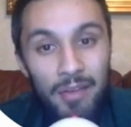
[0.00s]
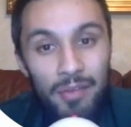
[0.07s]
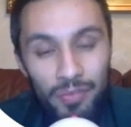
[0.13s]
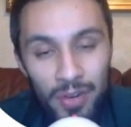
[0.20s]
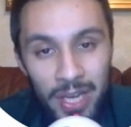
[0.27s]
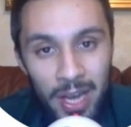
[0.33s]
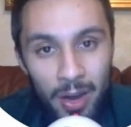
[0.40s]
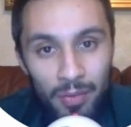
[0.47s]
and
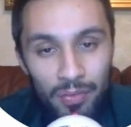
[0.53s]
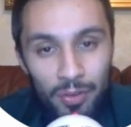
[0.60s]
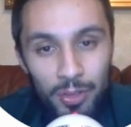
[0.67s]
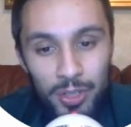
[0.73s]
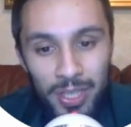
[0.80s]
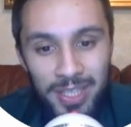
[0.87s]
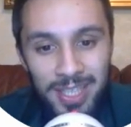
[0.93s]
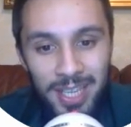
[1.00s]
3 out of
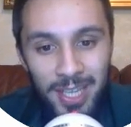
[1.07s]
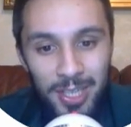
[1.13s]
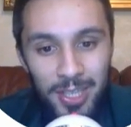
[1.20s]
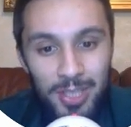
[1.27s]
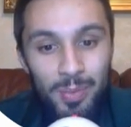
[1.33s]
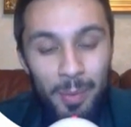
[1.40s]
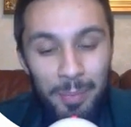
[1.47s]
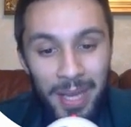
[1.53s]
4
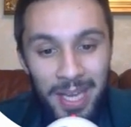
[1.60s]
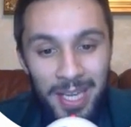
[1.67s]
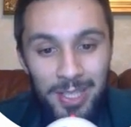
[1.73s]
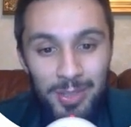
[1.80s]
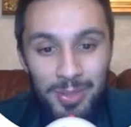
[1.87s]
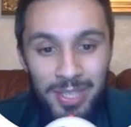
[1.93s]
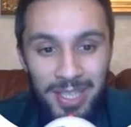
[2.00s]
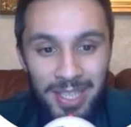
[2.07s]
transactions were
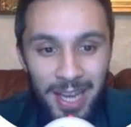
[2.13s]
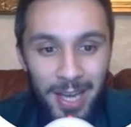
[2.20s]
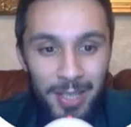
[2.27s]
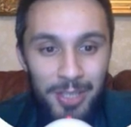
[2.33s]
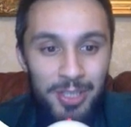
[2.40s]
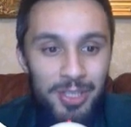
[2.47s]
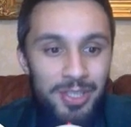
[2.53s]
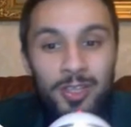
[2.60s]
paid using
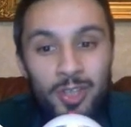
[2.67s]
cash.